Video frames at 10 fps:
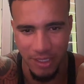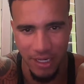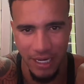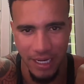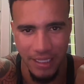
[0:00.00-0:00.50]

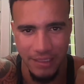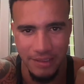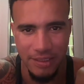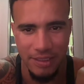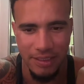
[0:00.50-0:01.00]

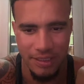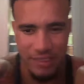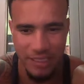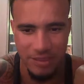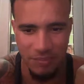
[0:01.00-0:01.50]
right, let's
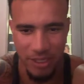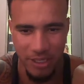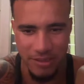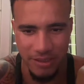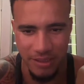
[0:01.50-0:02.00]
get some
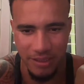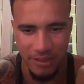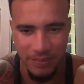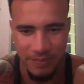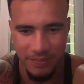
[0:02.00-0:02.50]
birds in
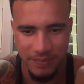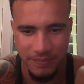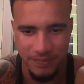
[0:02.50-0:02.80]
here.